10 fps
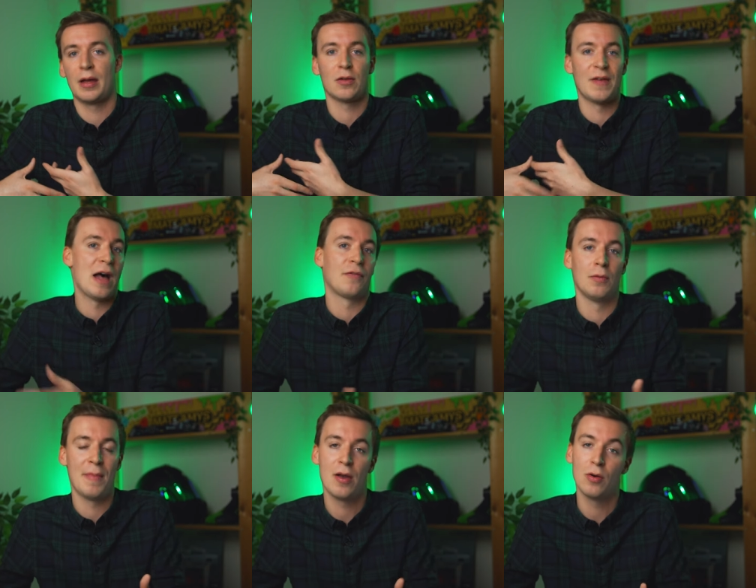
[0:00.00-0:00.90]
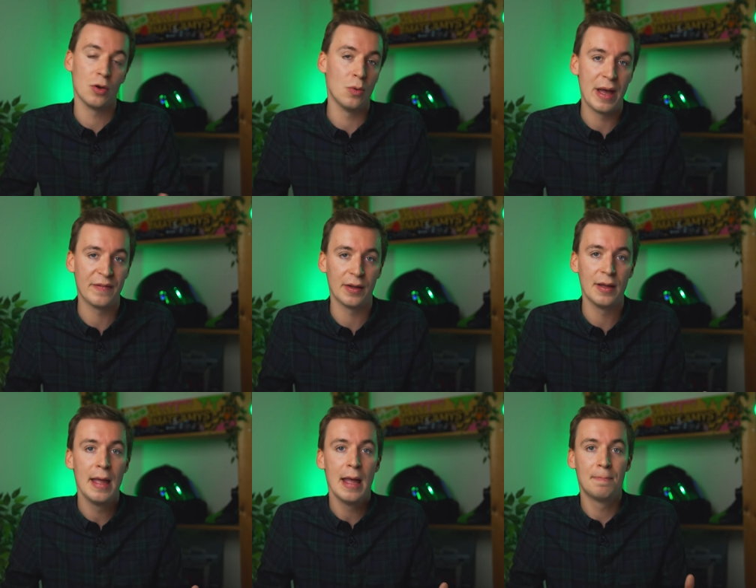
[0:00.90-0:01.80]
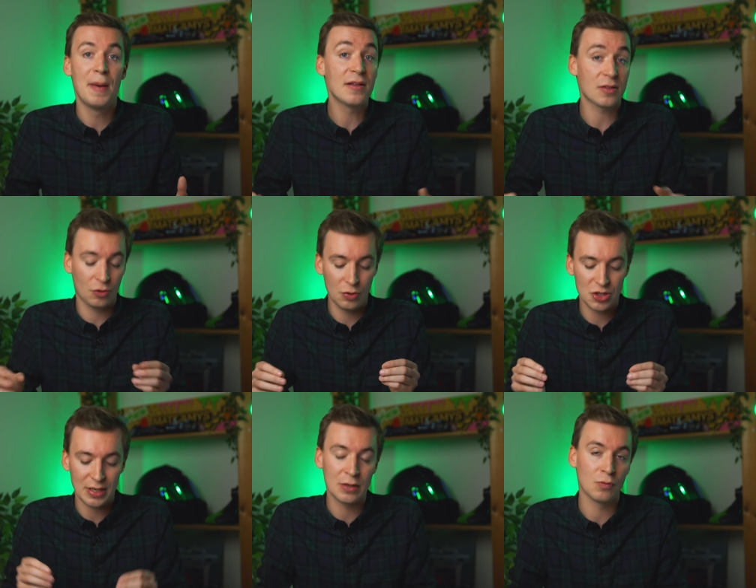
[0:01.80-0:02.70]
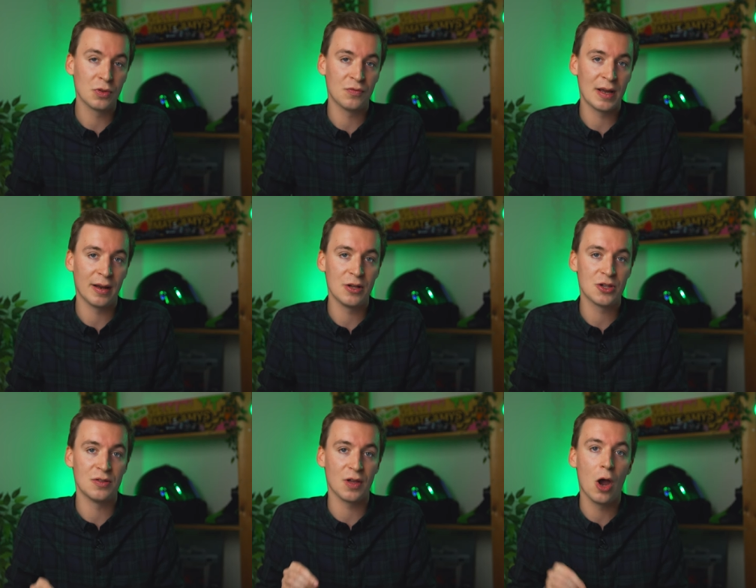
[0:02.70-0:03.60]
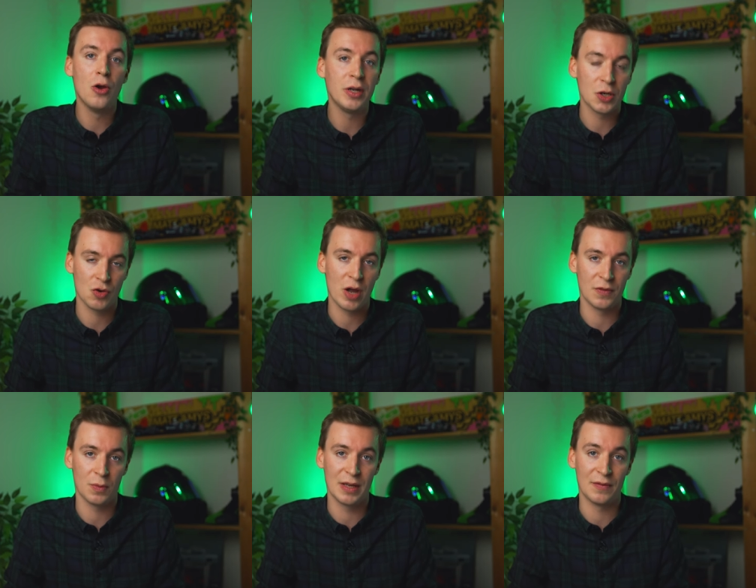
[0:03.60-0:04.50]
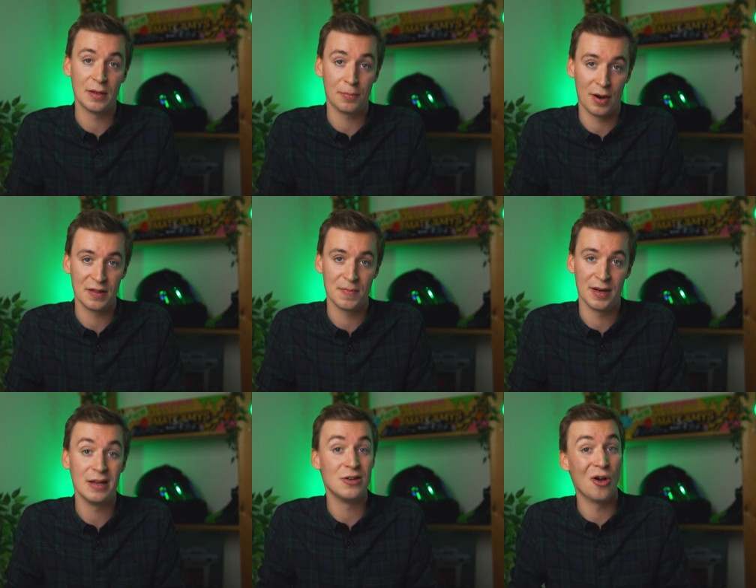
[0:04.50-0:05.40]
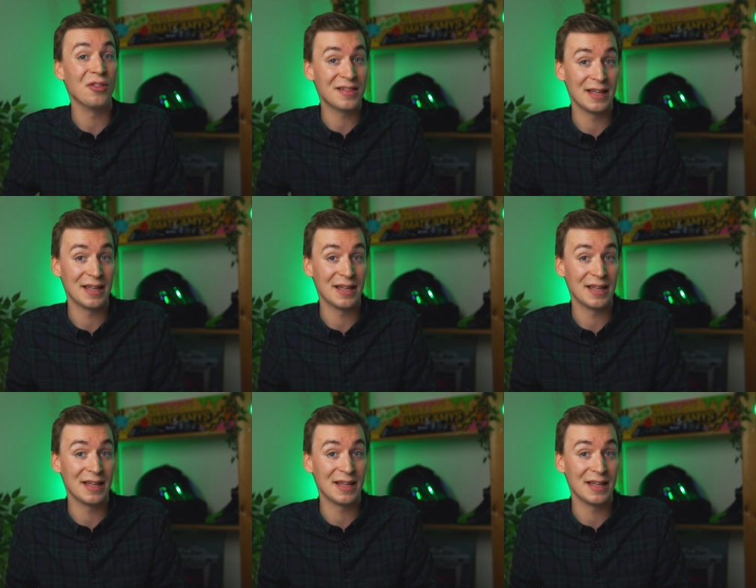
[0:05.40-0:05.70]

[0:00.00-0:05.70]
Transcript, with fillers: likes of Alfa Romeo or whomever. But crucially, in the rules and regulations, only the drivers were given the prize money, not the